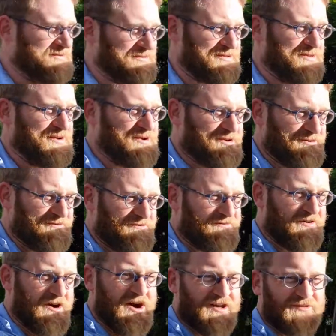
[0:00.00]
3rd and
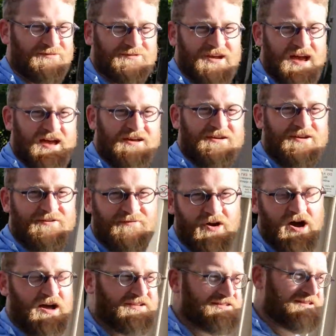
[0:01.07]
final day of
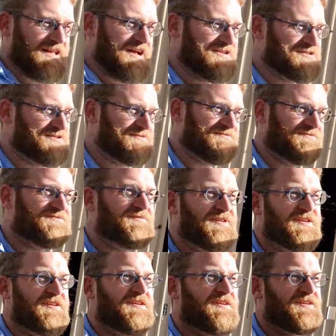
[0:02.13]
isolation,
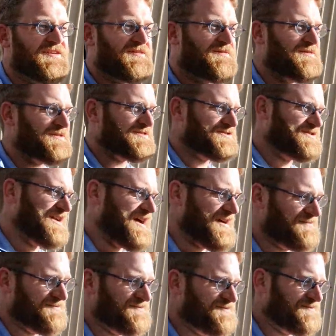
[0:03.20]
which
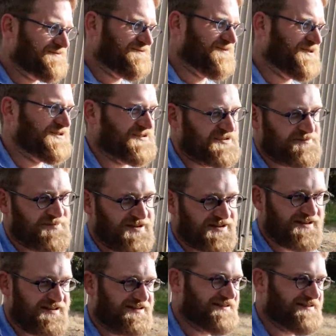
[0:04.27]
is a pity.